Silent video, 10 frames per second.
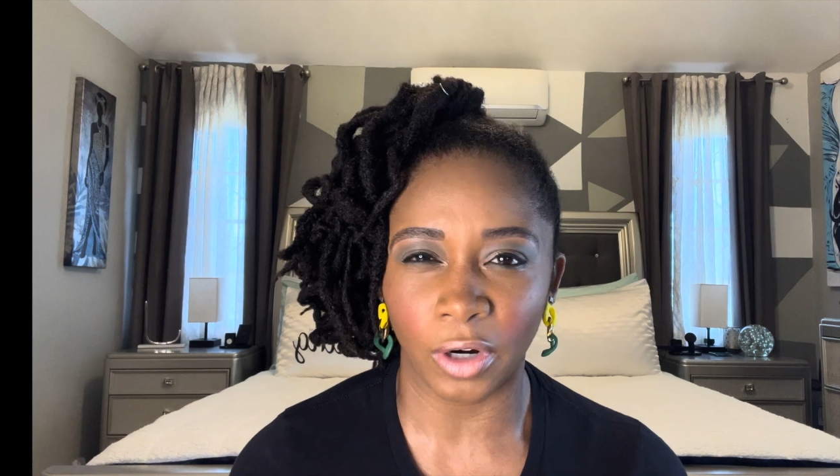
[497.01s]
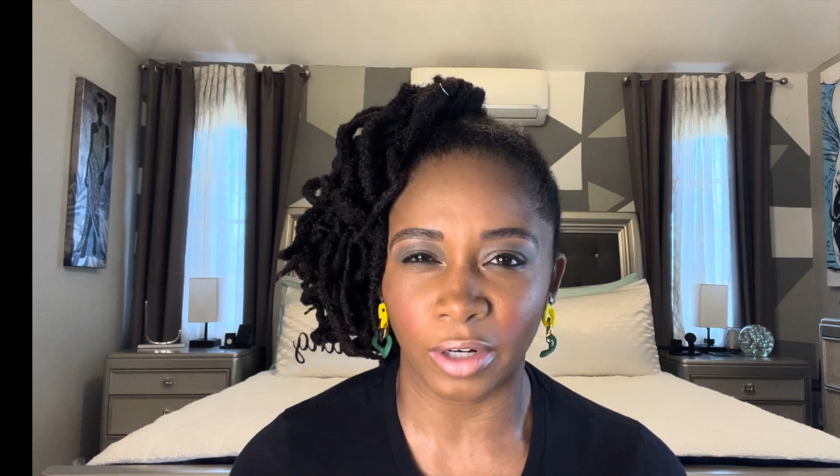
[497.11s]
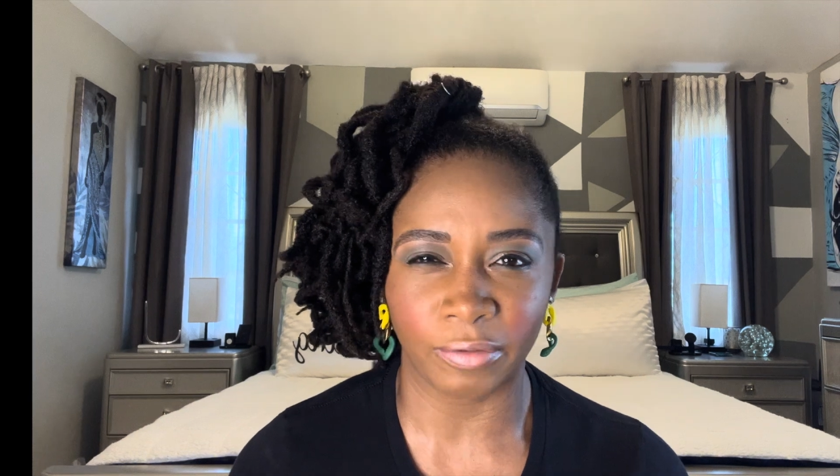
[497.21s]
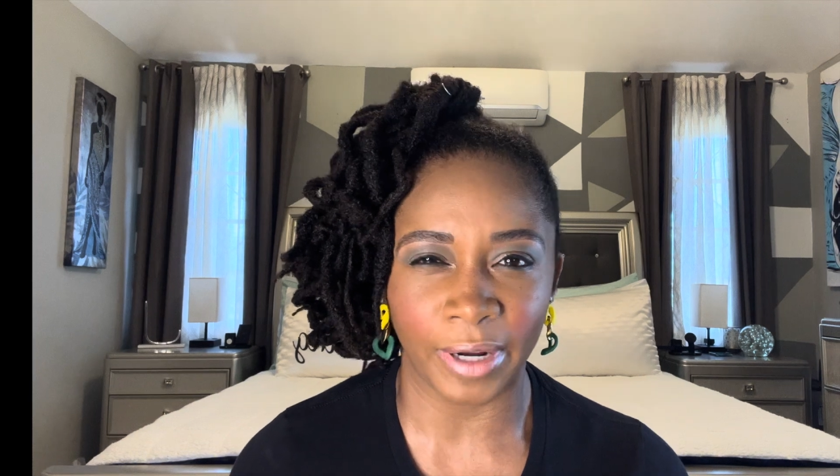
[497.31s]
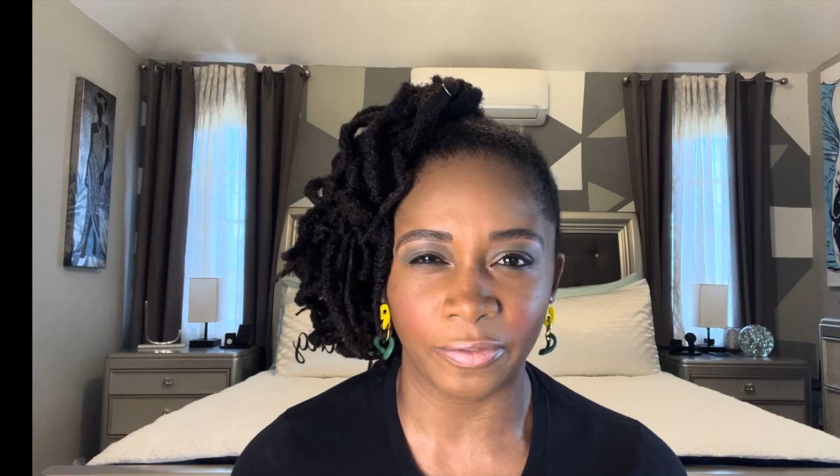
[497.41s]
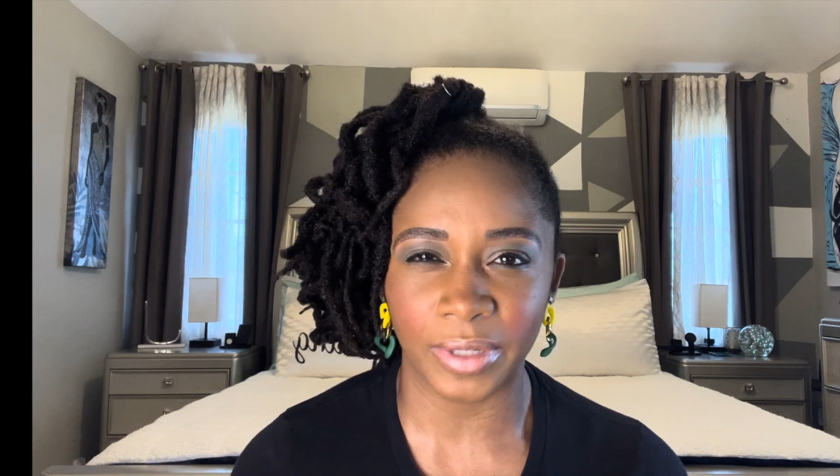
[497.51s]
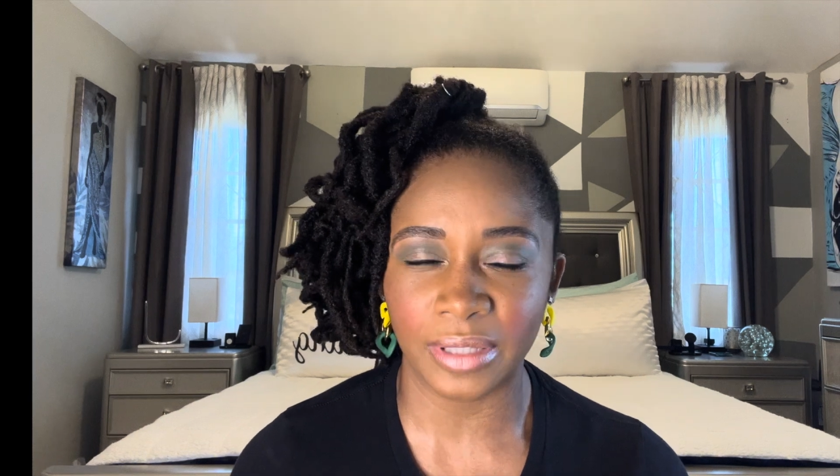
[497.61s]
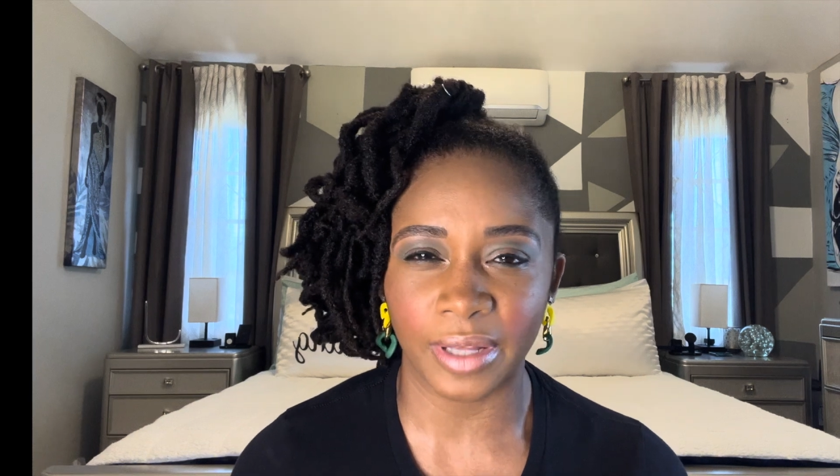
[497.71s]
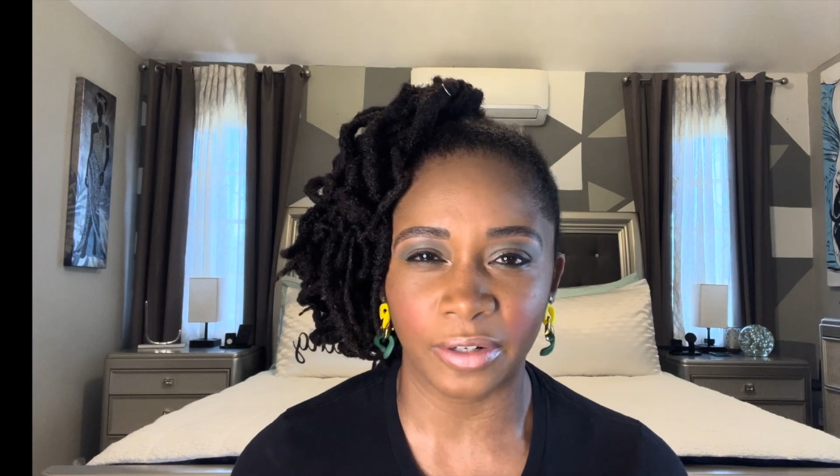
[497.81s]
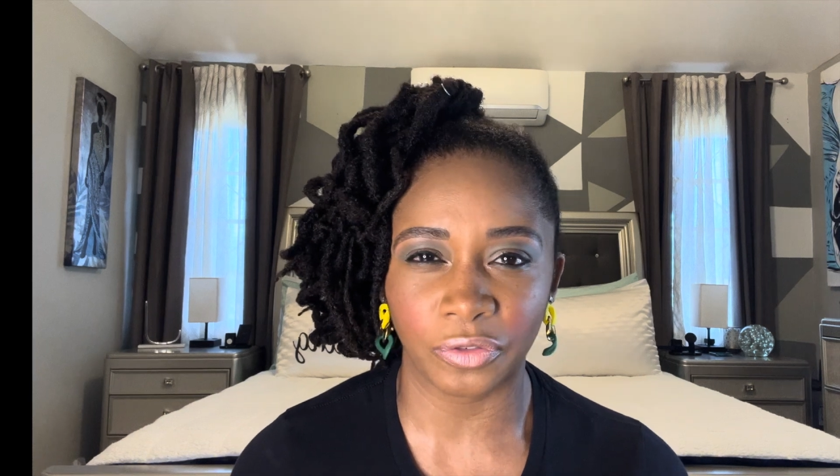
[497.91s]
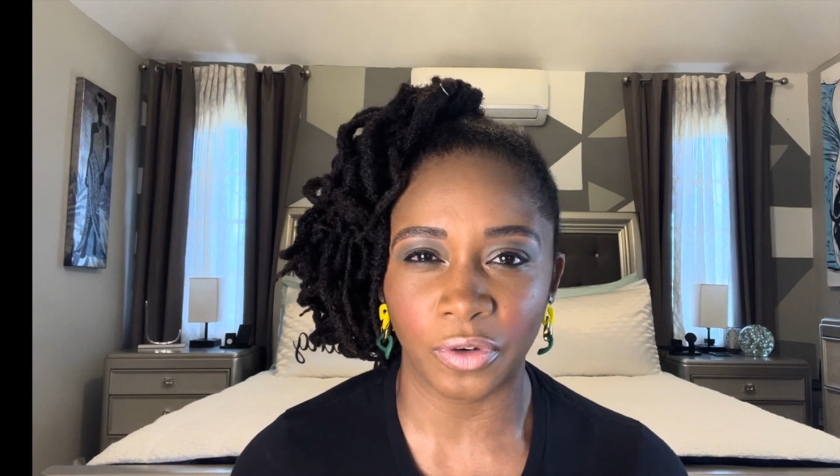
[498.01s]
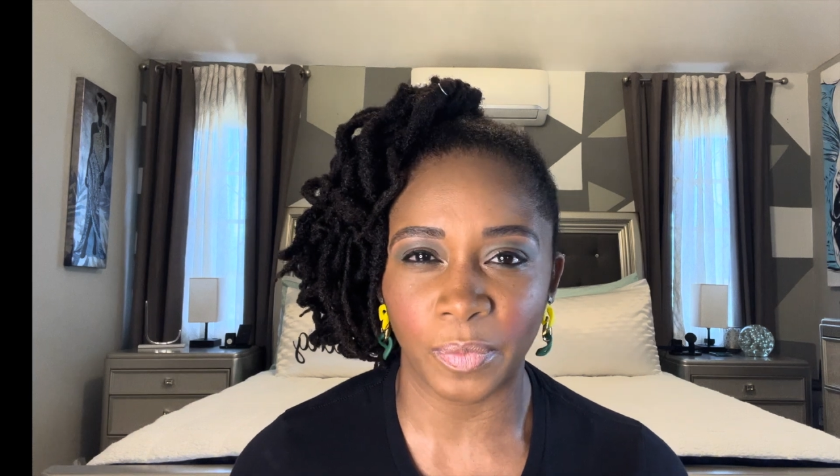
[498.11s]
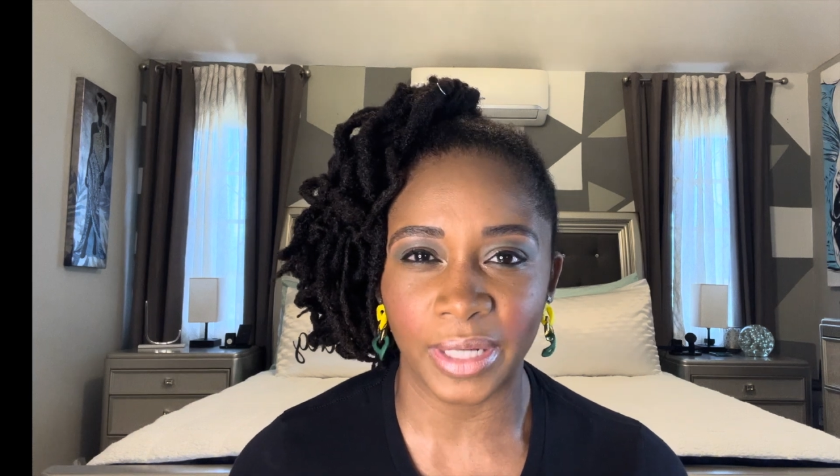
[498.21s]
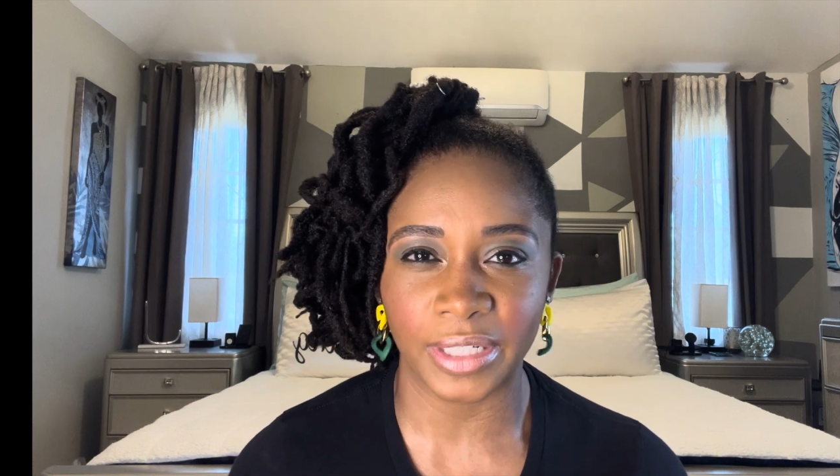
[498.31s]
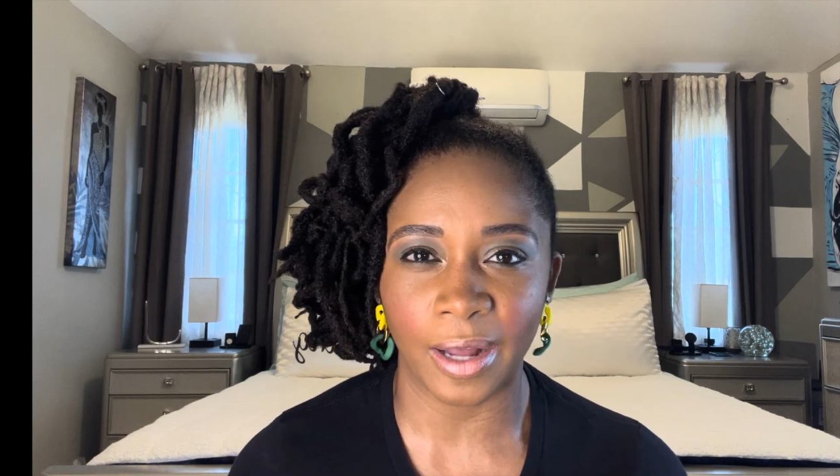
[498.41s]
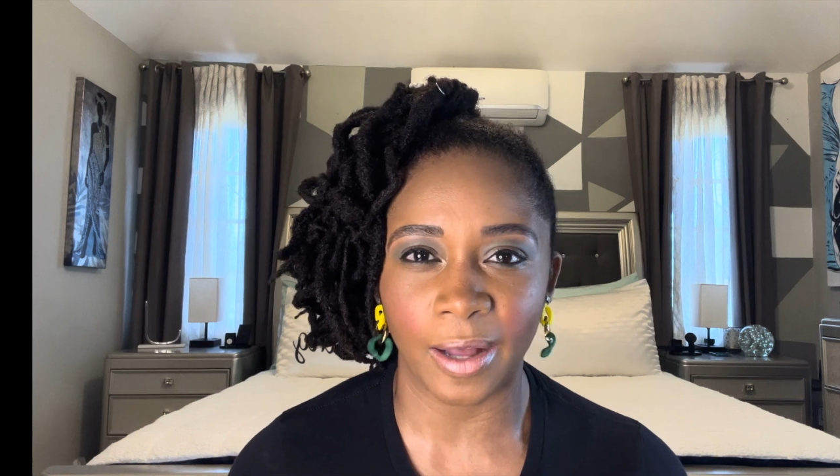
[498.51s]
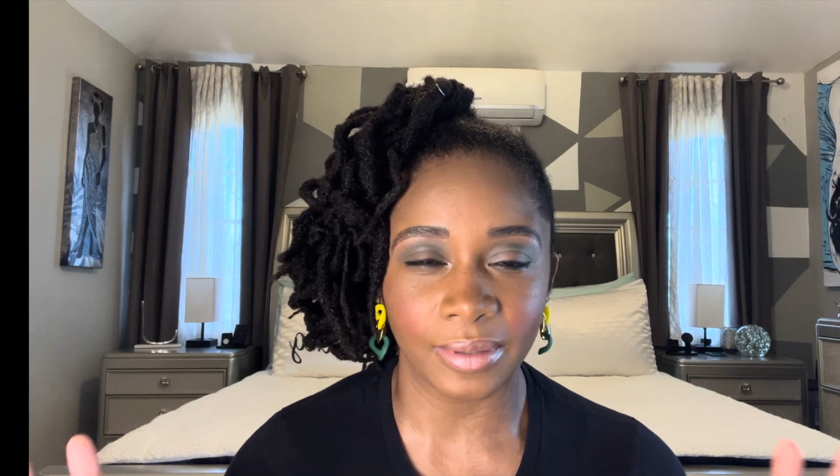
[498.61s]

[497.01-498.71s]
reference letter from my job.